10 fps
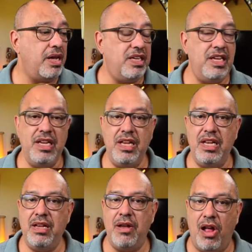
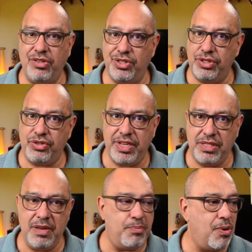He also
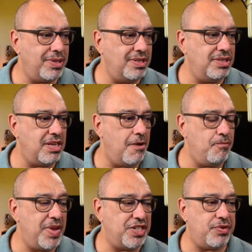stressed the importance of
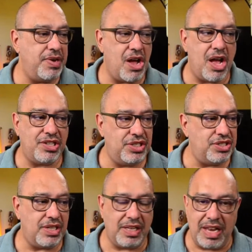measuring
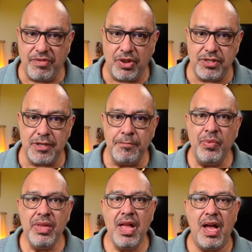oxygen levels.
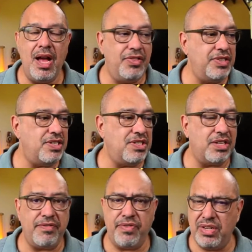This is
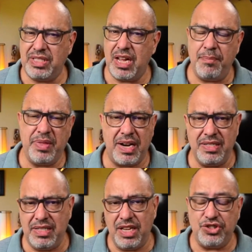not the first time that I
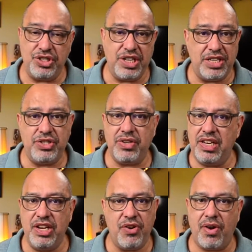see a suggestion
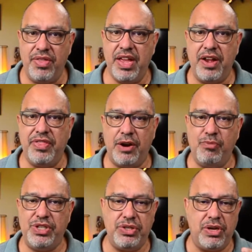here or there that
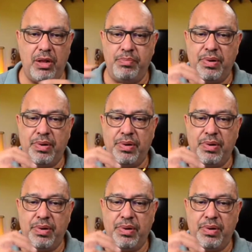we should all